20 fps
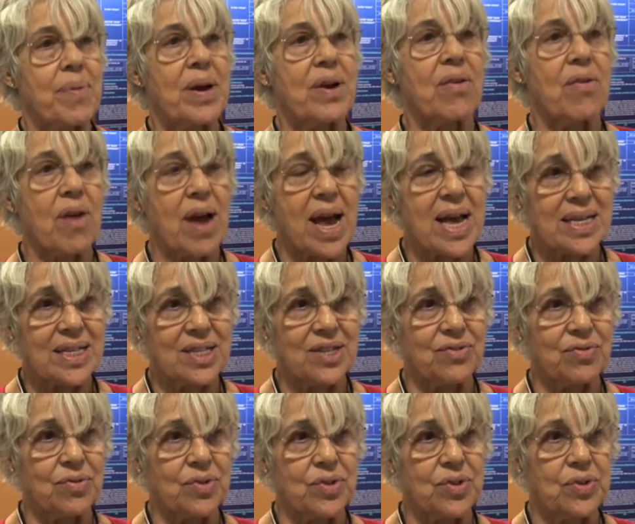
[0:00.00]
and
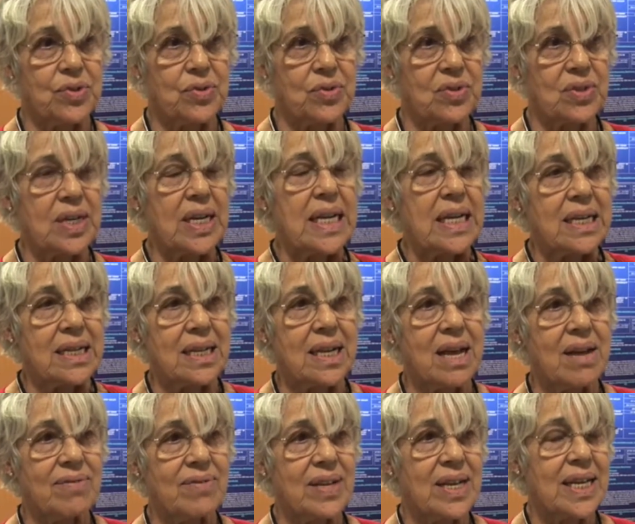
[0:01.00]
grassroots and
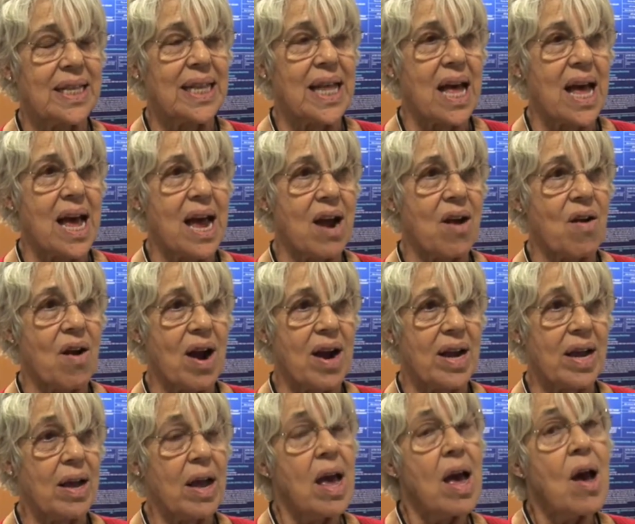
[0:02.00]
leveling the
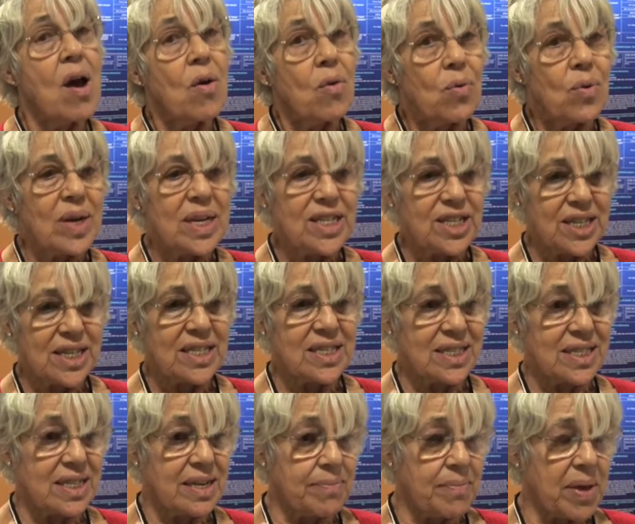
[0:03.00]
hierarchy, which is
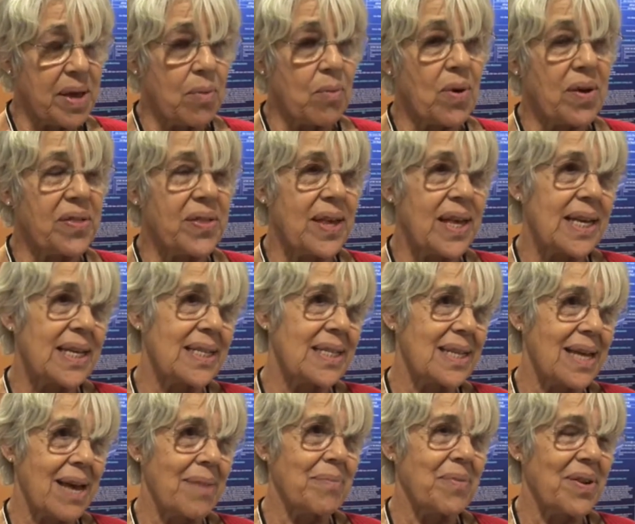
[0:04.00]
to me what the
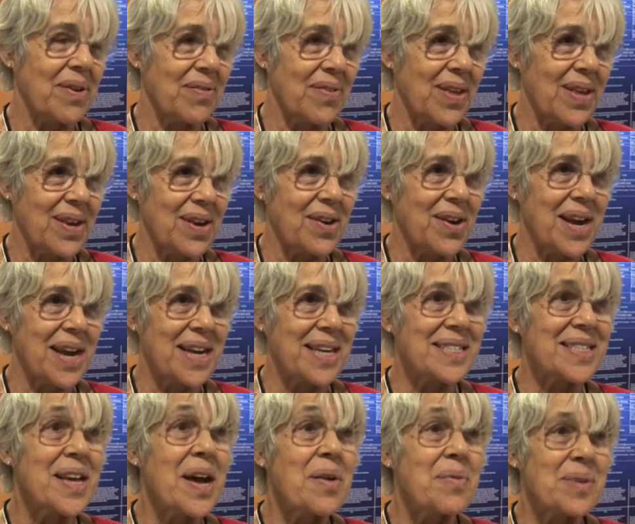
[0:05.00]
excitement of the internet
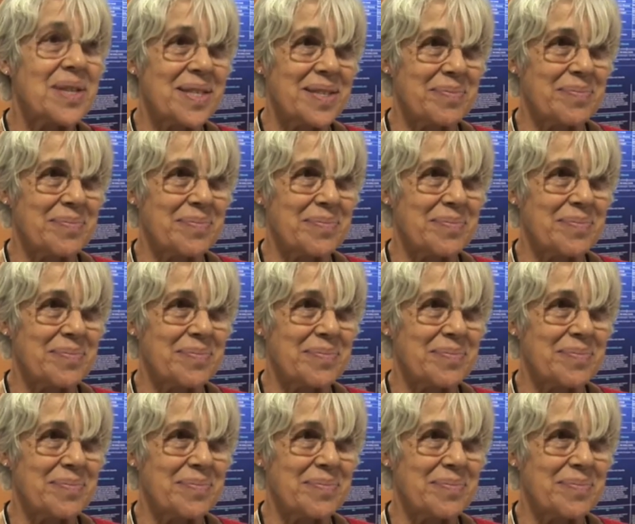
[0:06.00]
has always